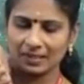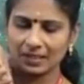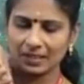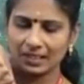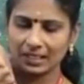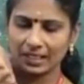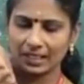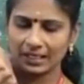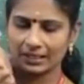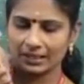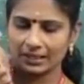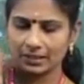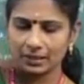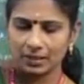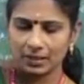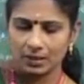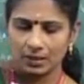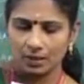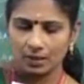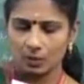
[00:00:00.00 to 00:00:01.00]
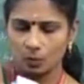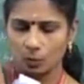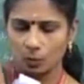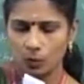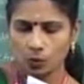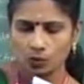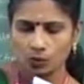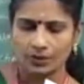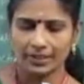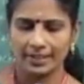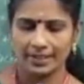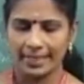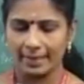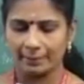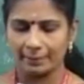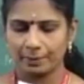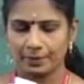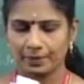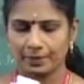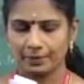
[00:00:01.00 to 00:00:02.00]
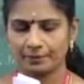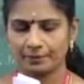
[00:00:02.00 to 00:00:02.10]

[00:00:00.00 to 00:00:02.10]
will cut both the nap.